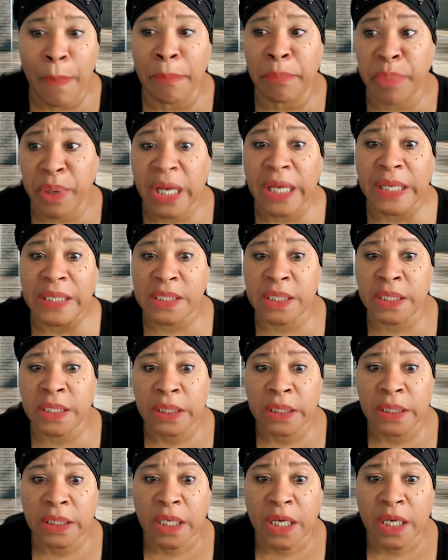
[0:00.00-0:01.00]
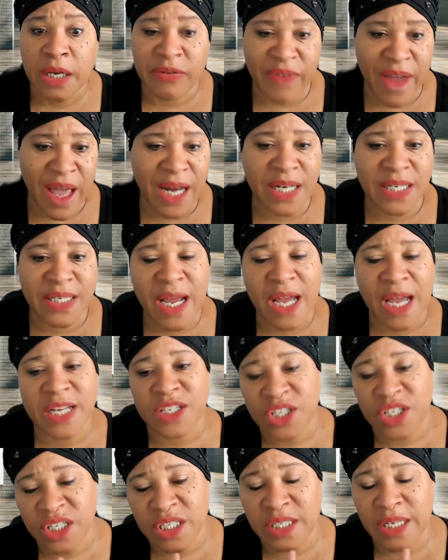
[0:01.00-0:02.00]
But Valentine
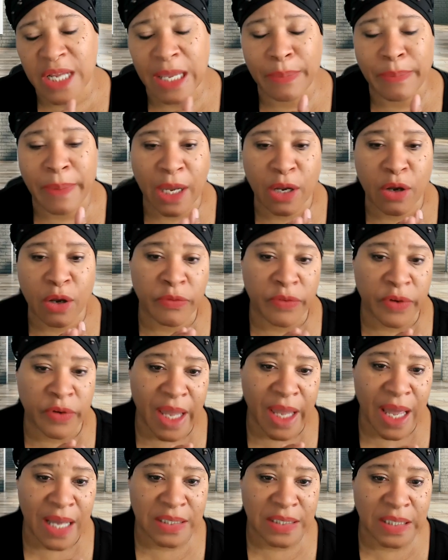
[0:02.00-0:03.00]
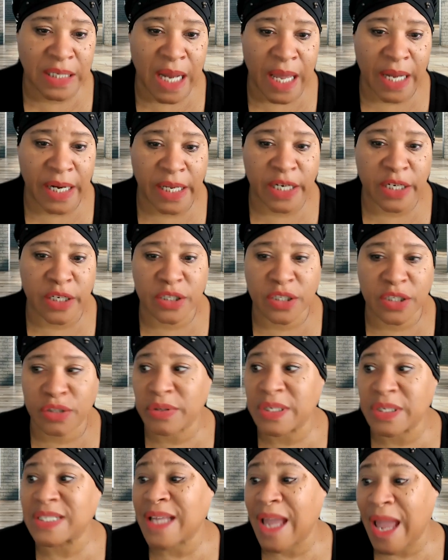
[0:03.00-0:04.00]
should take back over Cassadine
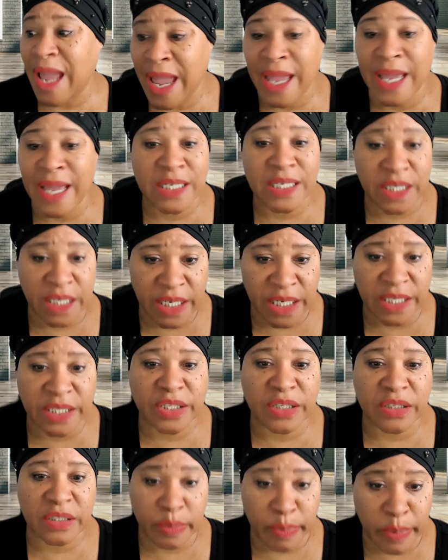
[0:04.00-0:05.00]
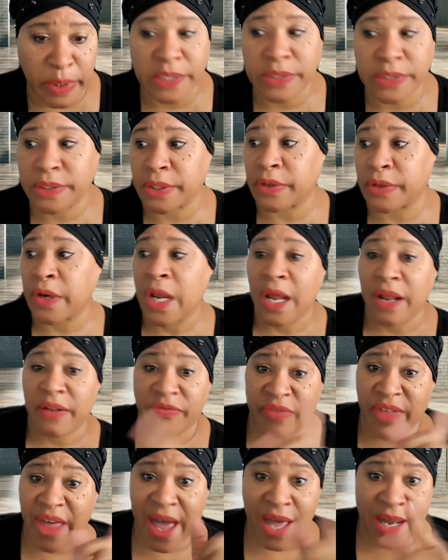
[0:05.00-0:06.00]
Industries and teach Spencer.
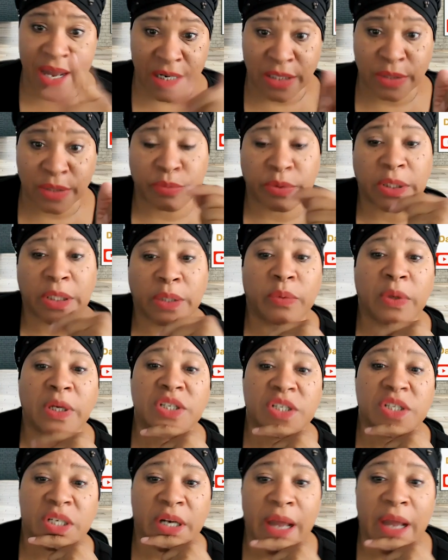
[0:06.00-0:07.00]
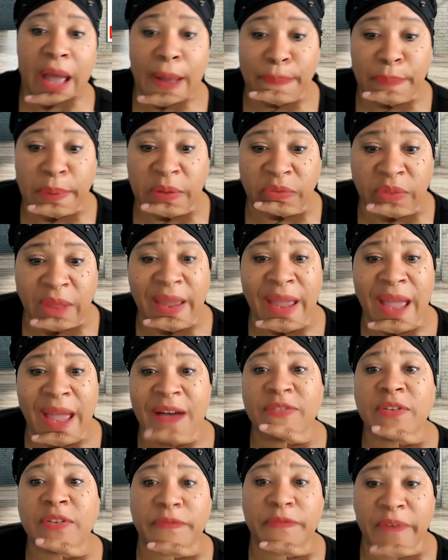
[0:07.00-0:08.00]
That is really what should happen. They
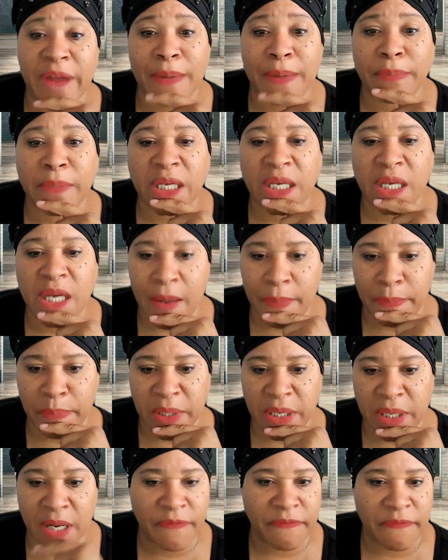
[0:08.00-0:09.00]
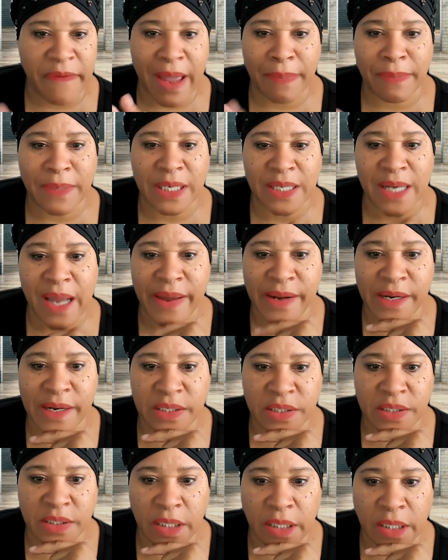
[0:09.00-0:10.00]
have a family company, a family
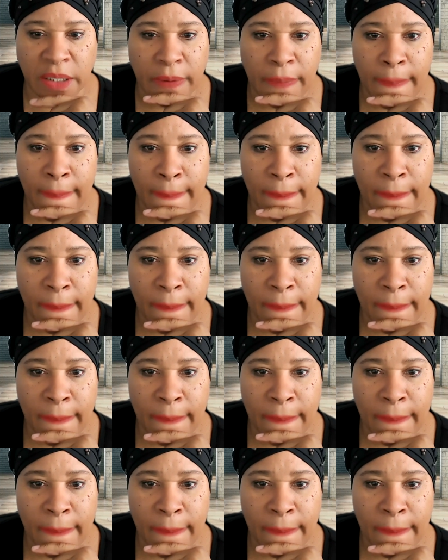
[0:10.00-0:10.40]
dynasty.